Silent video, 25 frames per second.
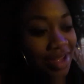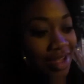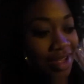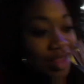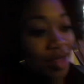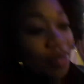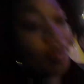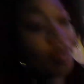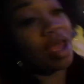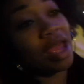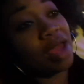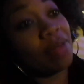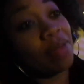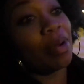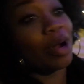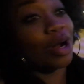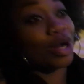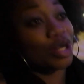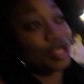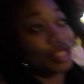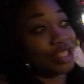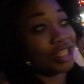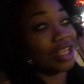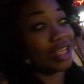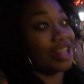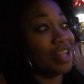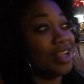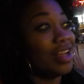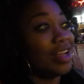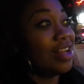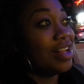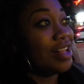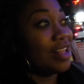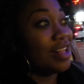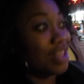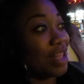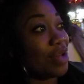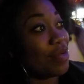The main person
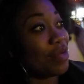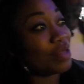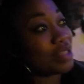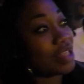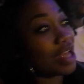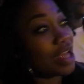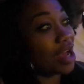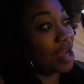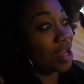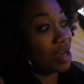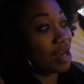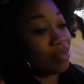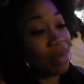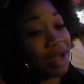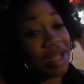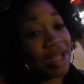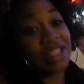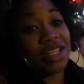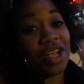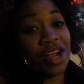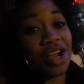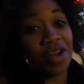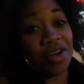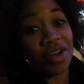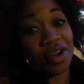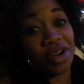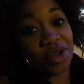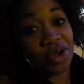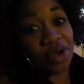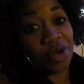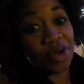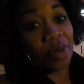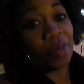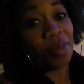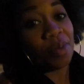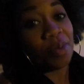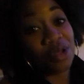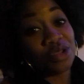that was talking about turning
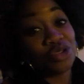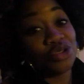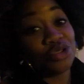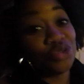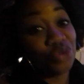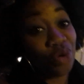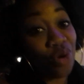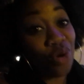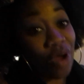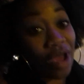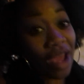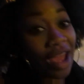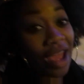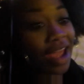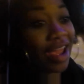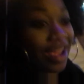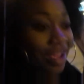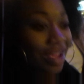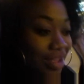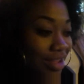up, Joy,